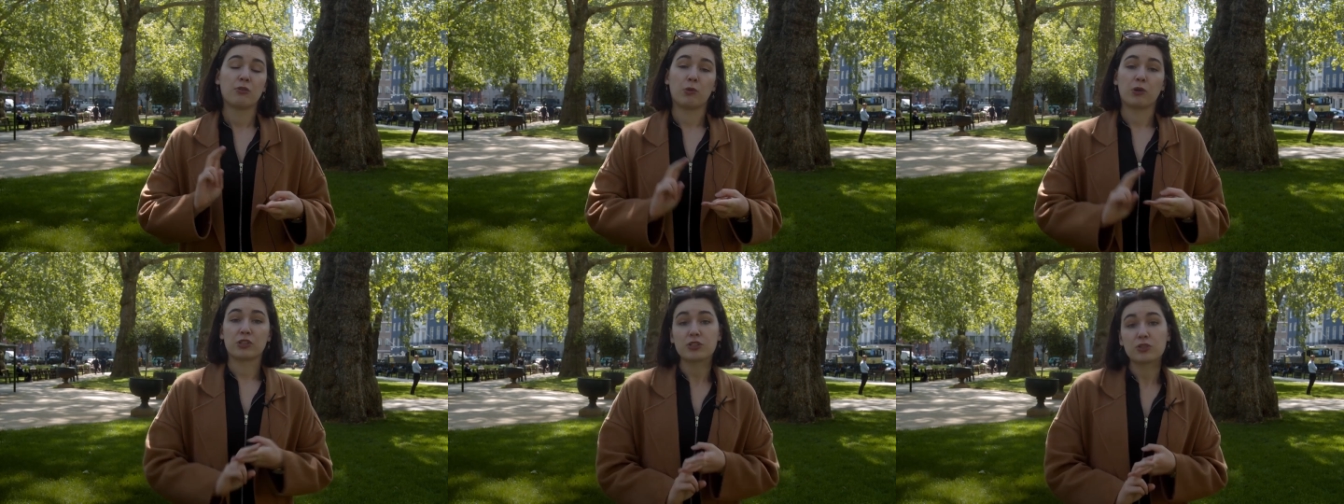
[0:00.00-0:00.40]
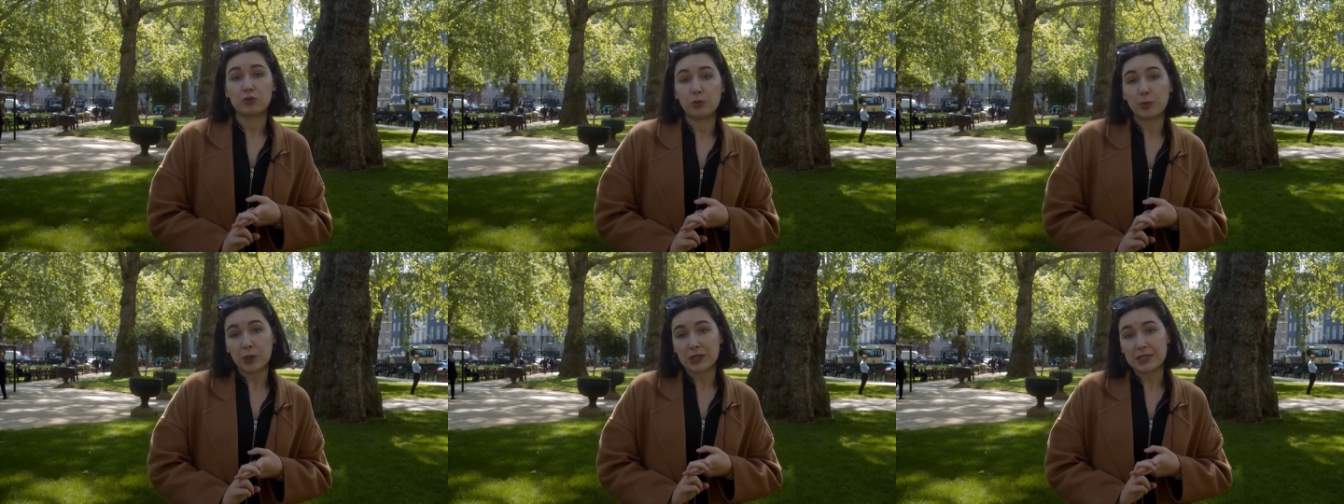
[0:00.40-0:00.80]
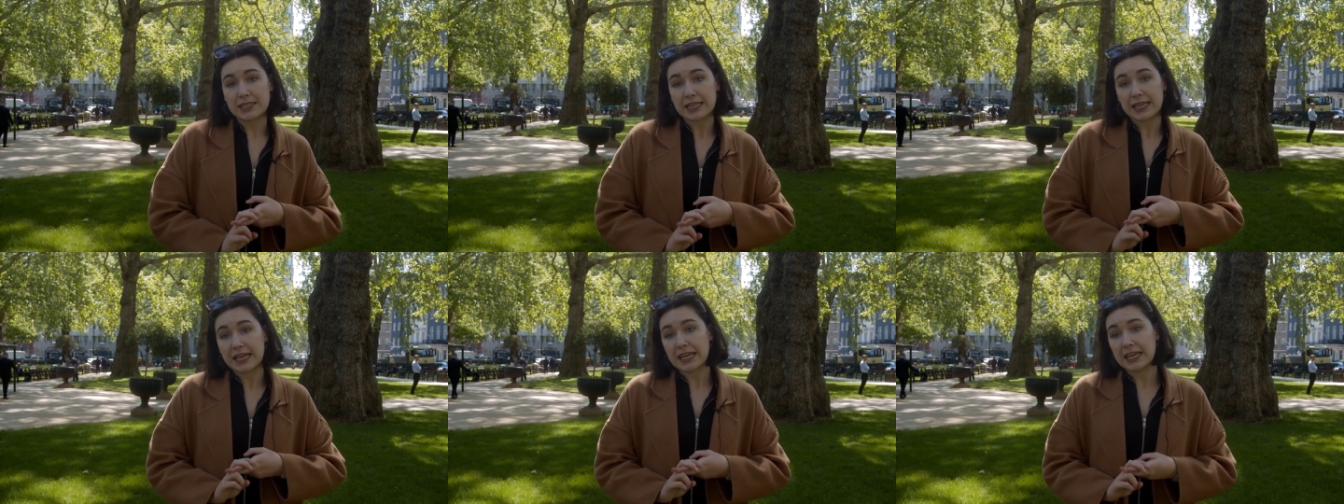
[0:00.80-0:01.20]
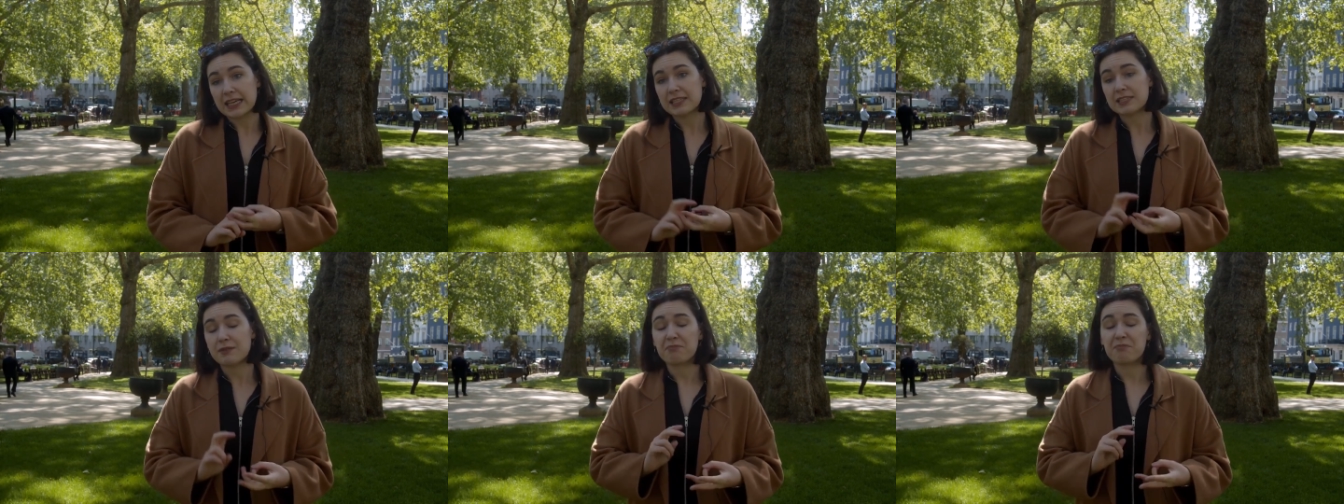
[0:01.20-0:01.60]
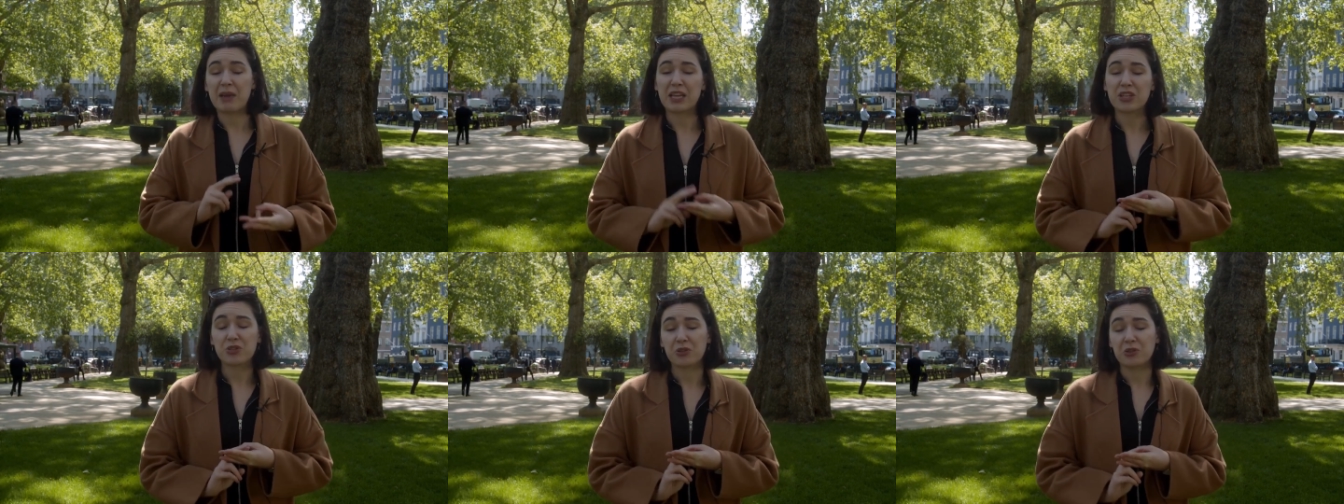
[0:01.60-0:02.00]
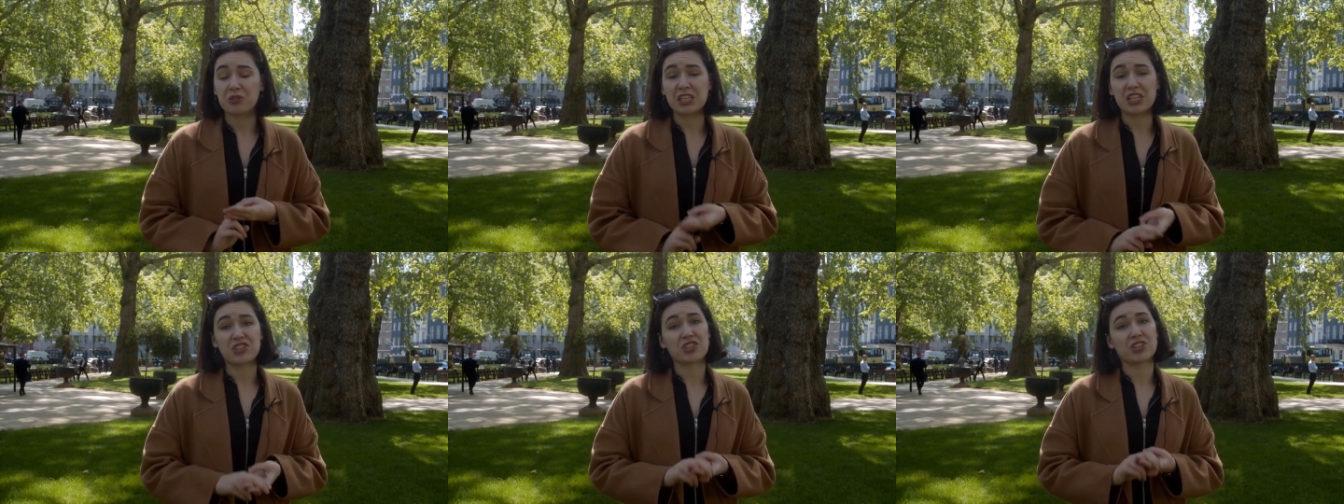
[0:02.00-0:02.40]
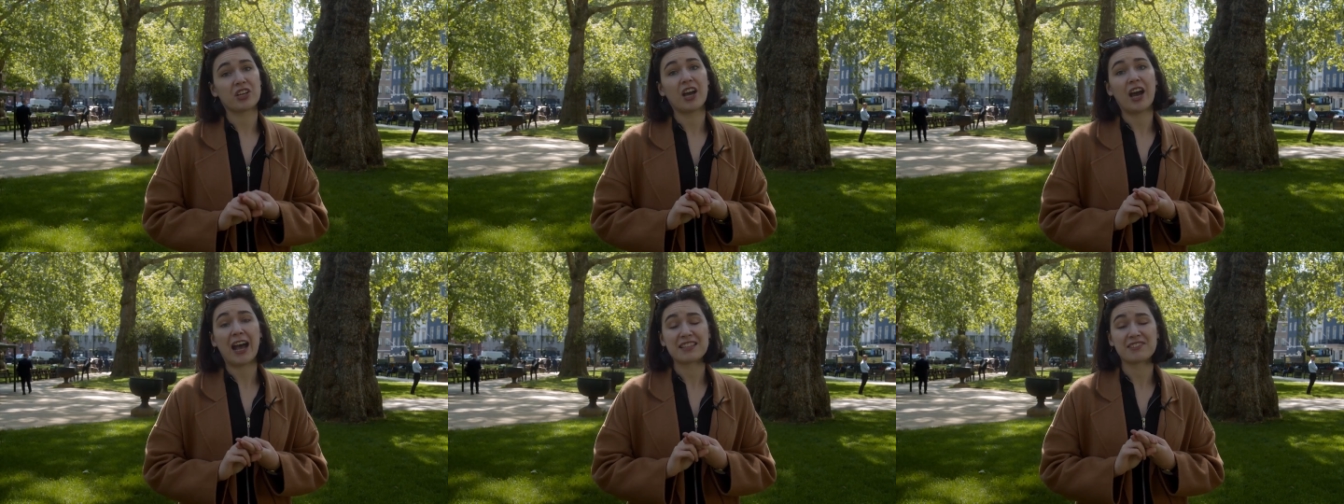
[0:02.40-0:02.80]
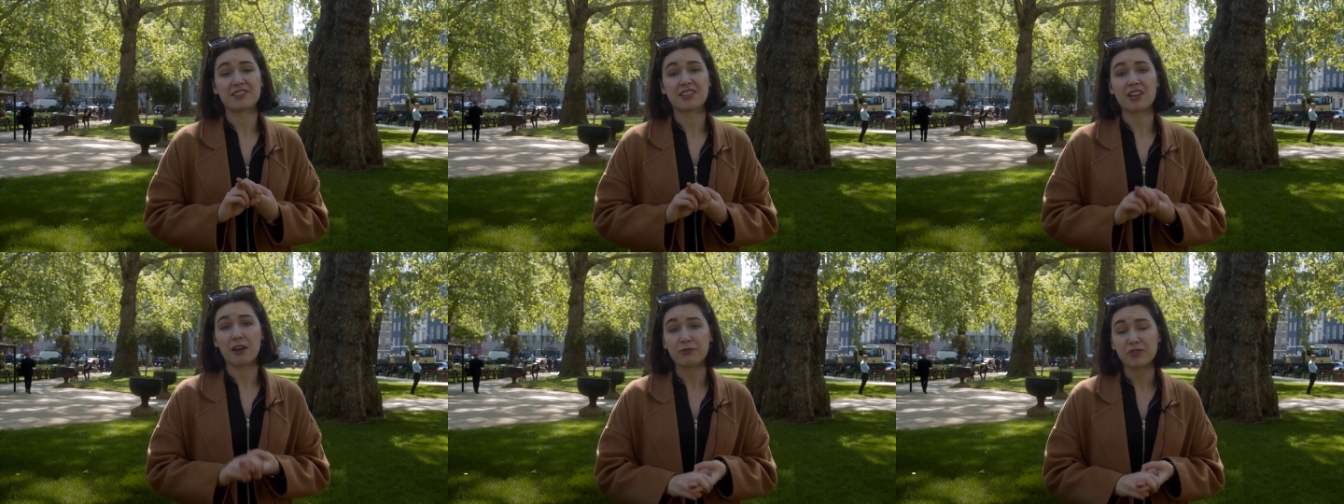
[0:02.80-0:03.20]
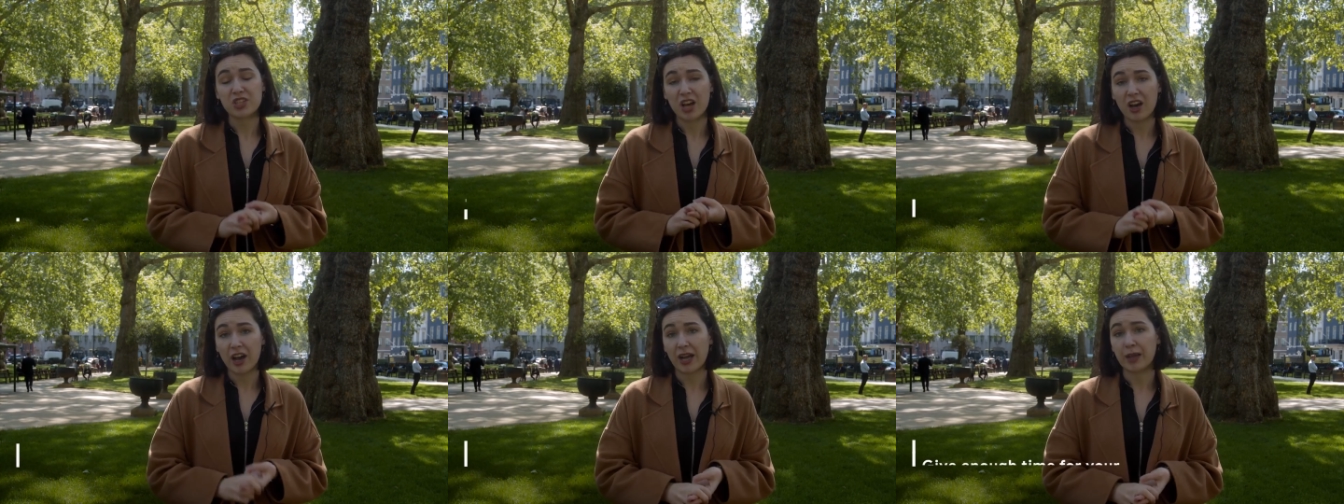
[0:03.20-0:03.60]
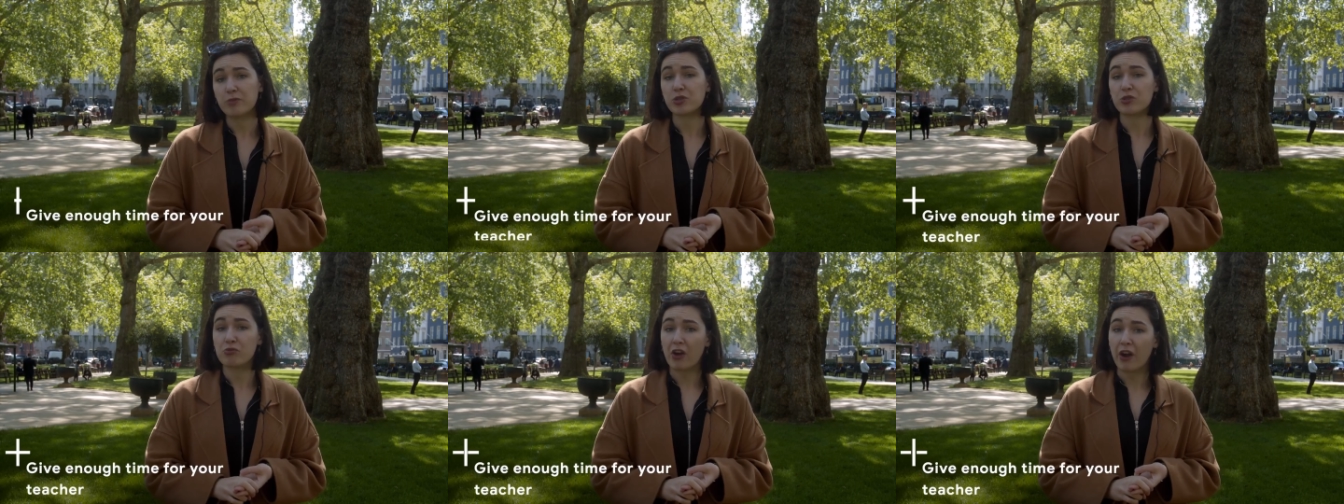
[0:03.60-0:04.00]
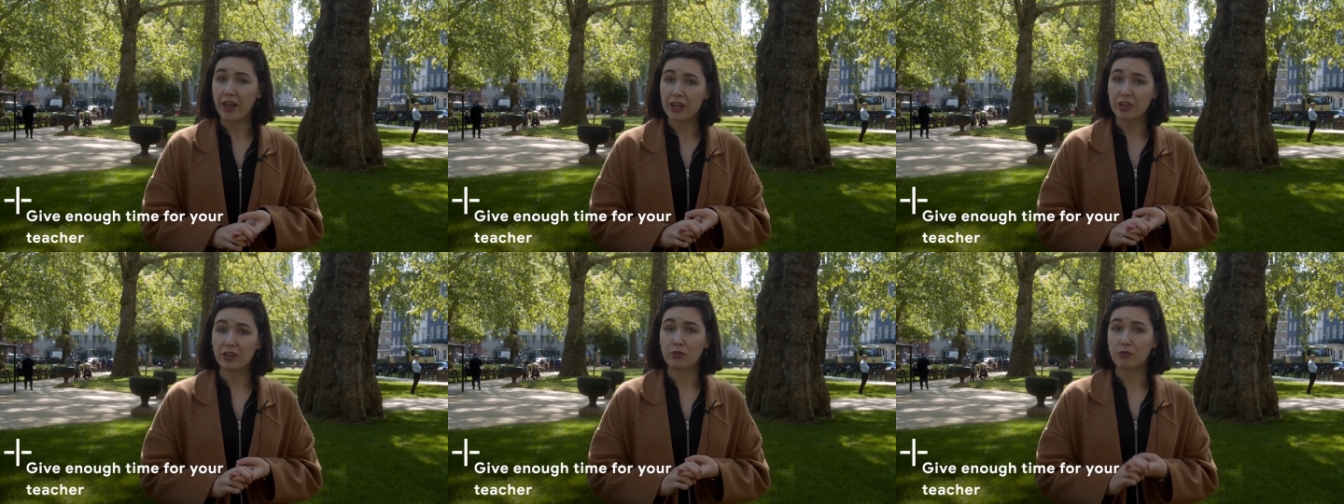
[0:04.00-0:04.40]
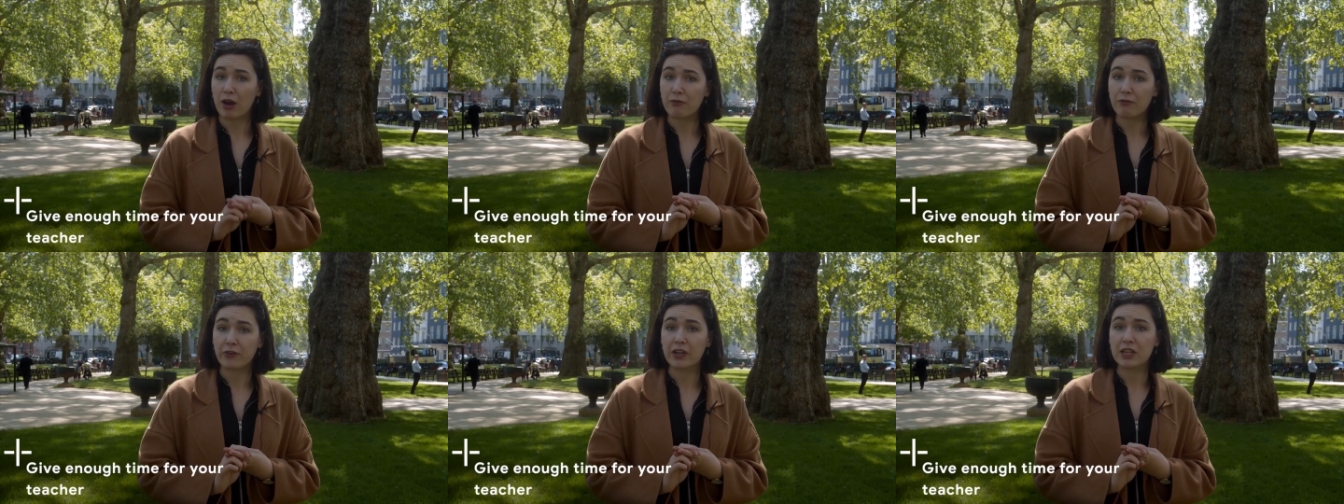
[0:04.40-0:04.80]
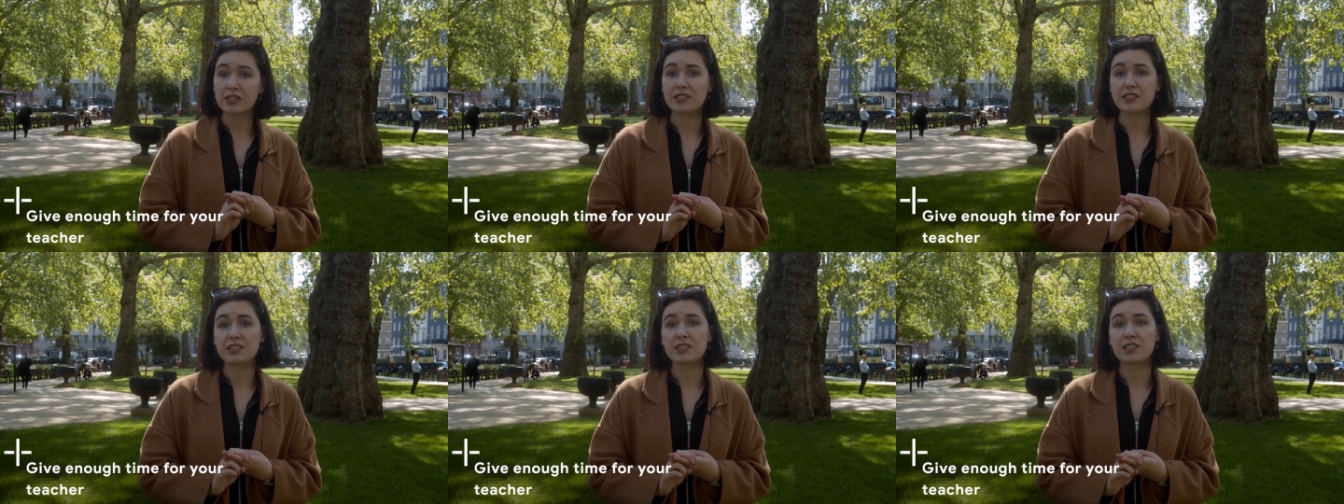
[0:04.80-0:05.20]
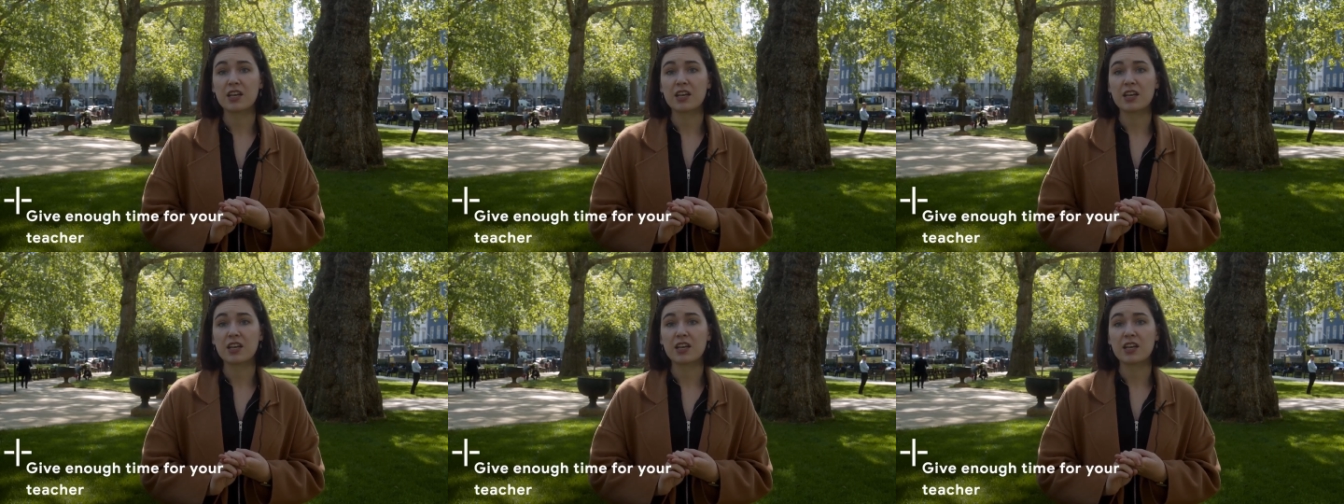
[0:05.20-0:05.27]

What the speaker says: what the school policy is, make sure your teacher has enough time to write a good reference,